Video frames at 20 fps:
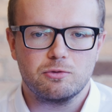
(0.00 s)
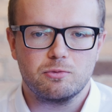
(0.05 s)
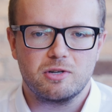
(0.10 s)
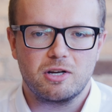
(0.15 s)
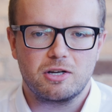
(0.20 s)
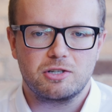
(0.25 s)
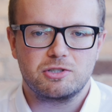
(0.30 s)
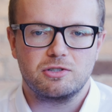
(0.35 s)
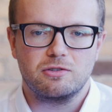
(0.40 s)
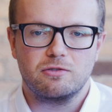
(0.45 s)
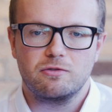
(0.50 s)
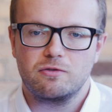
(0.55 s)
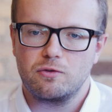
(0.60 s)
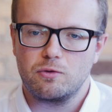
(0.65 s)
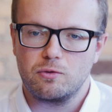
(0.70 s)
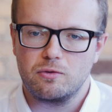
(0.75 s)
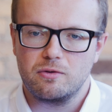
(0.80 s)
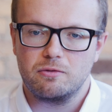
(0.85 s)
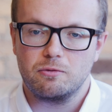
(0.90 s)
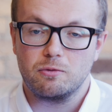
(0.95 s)

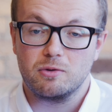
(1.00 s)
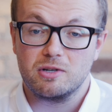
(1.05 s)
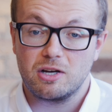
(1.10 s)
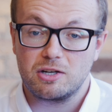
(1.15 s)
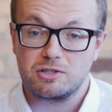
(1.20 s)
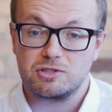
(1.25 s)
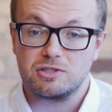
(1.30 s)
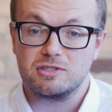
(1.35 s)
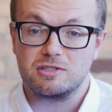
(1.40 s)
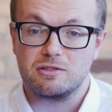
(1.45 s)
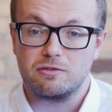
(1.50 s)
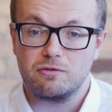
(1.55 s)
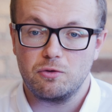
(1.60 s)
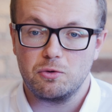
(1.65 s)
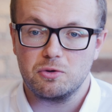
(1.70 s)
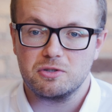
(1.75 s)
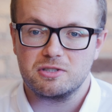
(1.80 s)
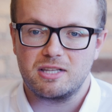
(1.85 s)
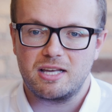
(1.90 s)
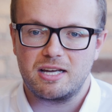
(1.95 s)
reductions in
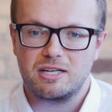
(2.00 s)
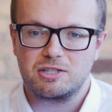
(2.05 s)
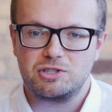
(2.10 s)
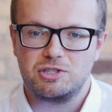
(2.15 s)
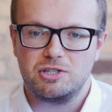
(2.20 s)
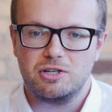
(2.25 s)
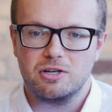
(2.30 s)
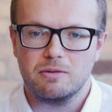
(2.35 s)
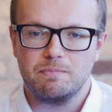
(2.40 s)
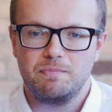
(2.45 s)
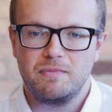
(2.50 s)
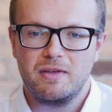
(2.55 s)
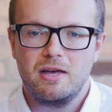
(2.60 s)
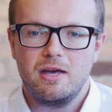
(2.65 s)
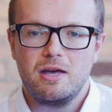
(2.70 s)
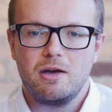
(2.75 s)
force last year,